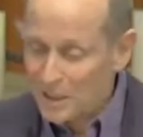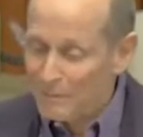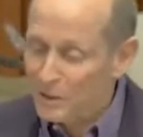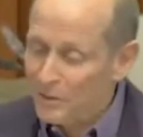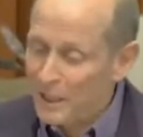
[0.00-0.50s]

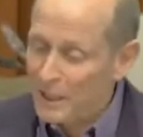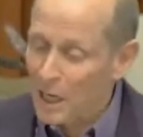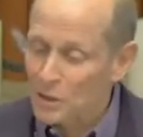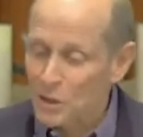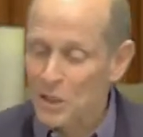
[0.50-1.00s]
everything in
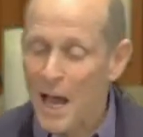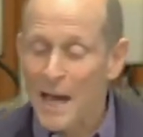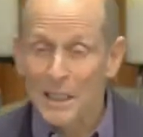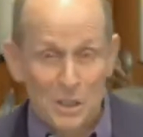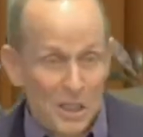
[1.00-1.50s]
our
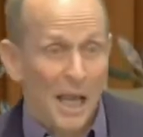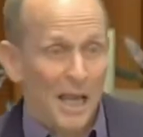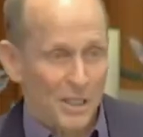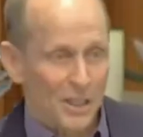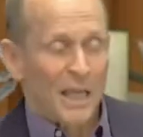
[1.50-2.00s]
society
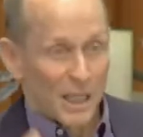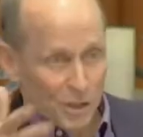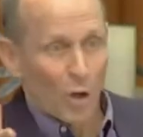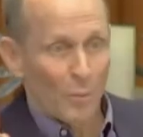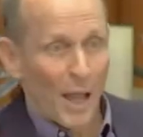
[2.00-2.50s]
says it's
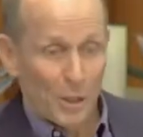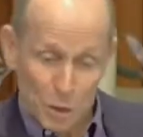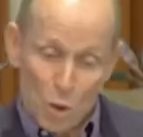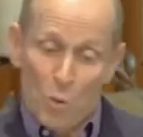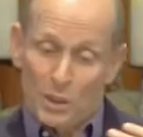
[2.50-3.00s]
all about
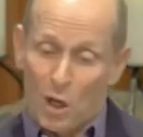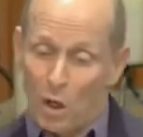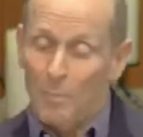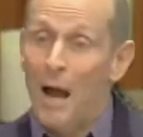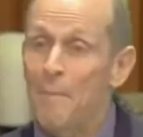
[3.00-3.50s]
you, it's all
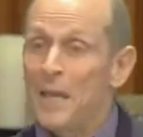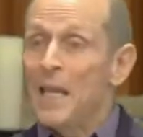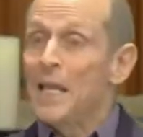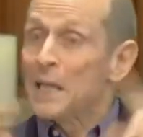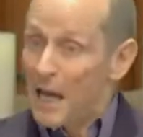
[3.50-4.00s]
about
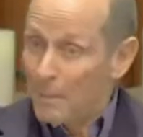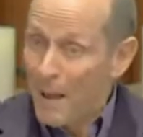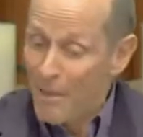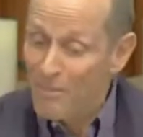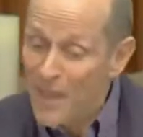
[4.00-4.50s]
me, not
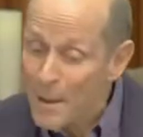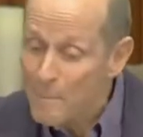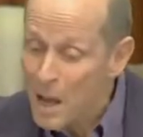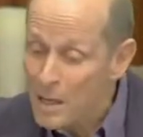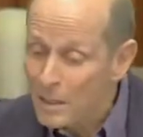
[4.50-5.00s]
about
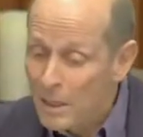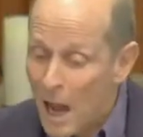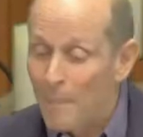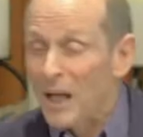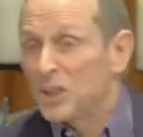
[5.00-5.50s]
them,
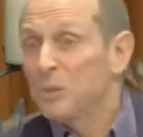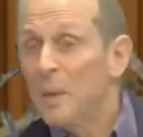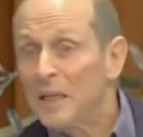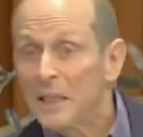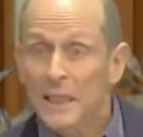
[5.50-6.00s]
about
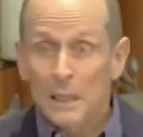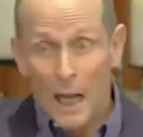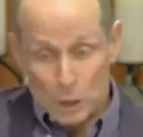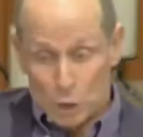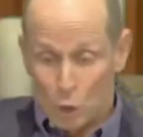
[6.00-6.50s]
spending,
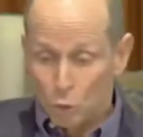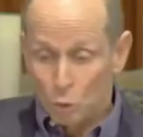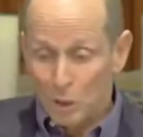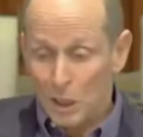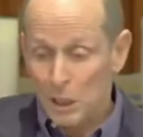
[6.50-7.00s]
not
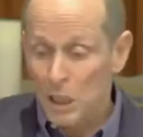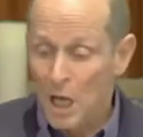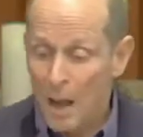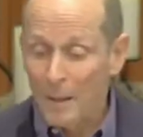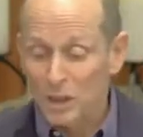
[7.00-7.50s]
shouldering,
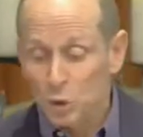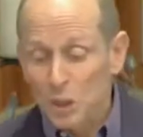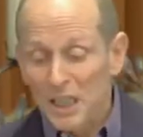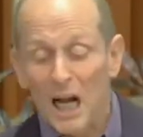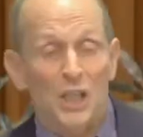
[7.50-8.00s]
about
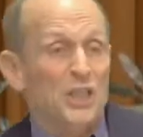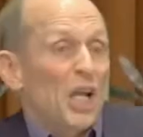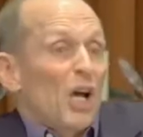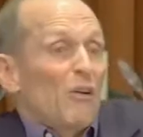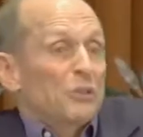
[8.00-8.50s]
treating
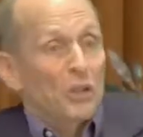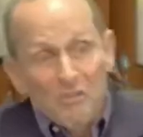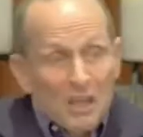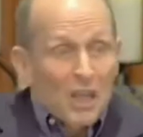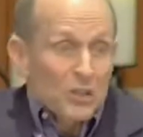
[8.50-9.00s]
ourselves to
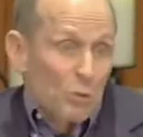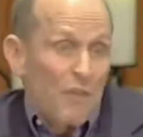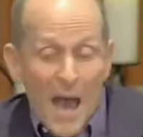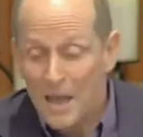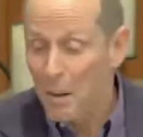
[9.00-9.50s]
this or
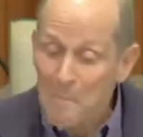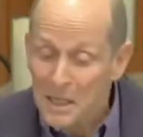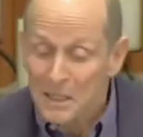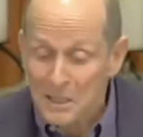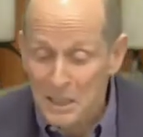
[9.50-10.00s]
that
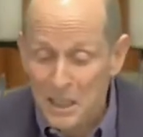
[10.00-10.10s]
amenity,